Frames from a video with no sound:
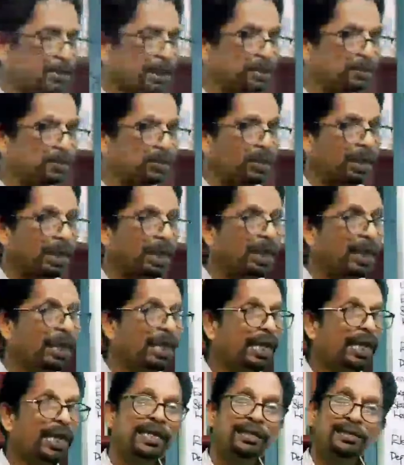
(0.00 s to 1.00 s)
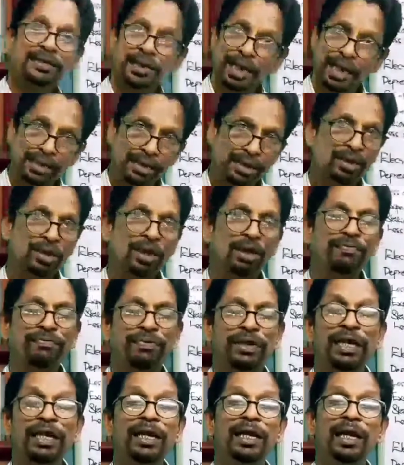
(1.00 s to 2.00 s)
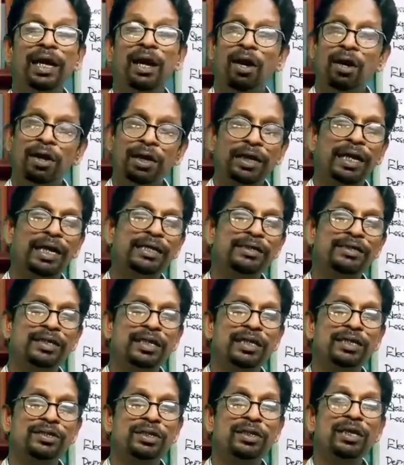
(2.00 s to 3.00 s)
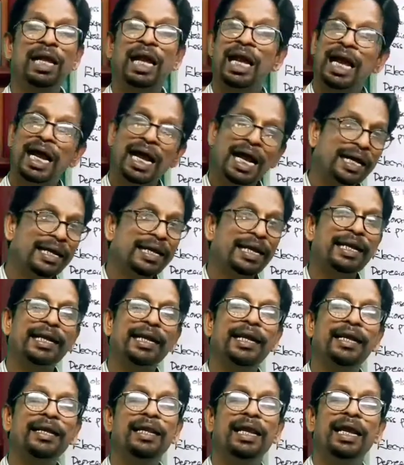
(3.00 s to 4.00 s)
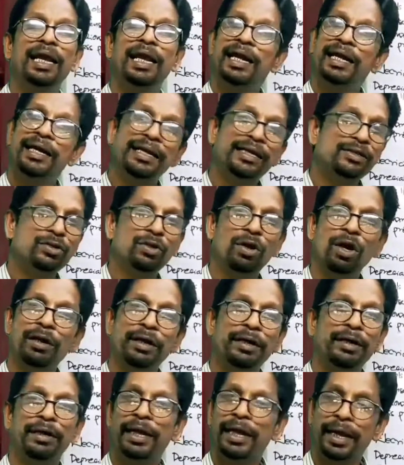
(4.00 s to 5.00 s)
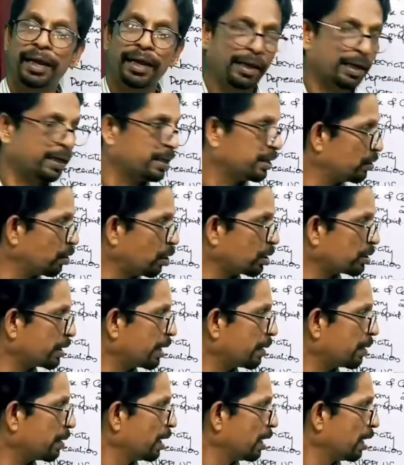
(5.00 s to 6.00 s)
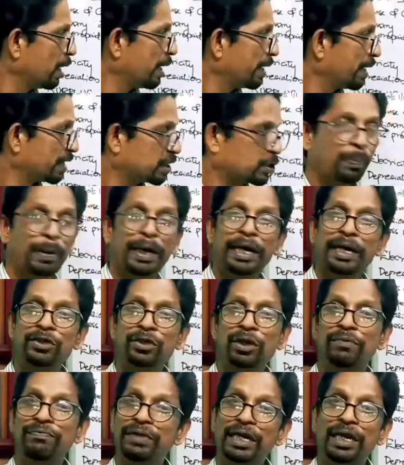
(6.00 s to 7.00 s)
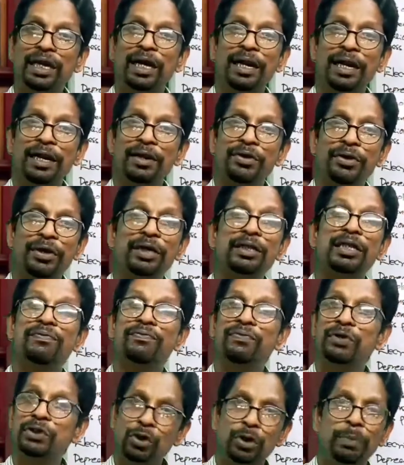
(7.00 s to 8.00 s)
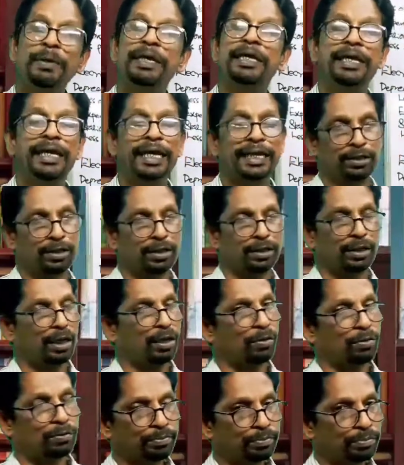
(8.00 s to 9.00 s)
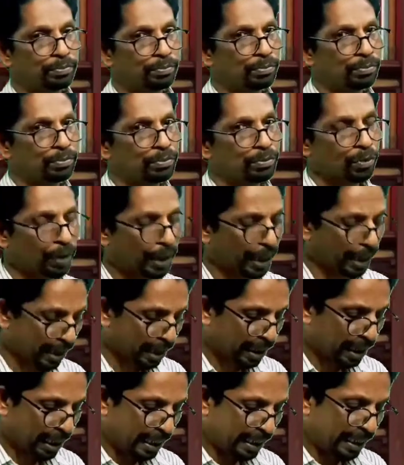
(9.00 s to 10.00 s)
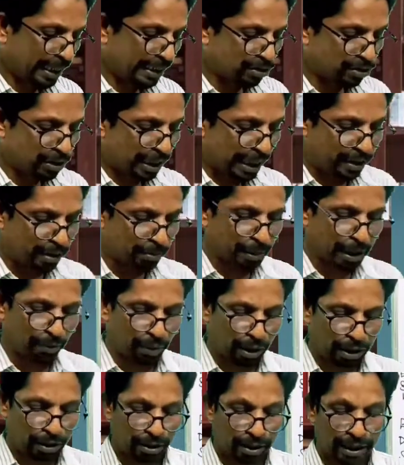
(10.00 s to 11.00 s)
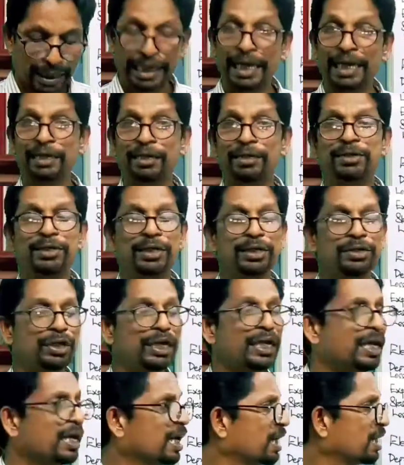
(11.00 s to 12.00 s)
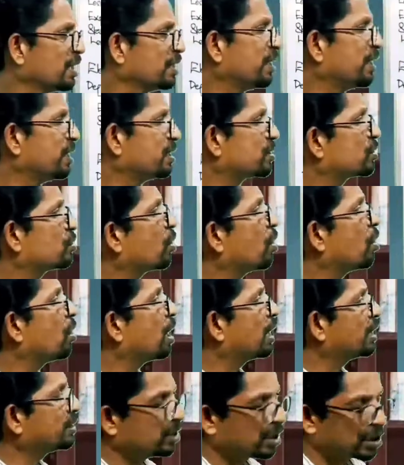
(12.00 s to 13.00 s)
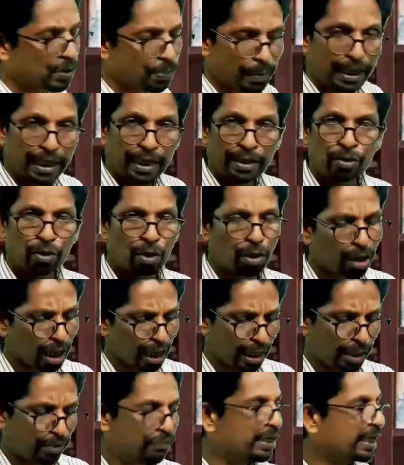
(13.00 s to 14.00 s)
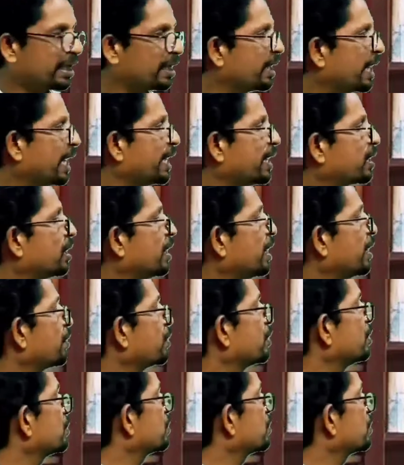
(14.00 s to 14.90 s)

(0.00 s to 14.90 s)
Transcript: stationery is an asset of the organization, and again it is not an expenditure of the current year, therefore should be deducted now. Okay, next item given, the electricity, there is no adjustment at all. We can directly enter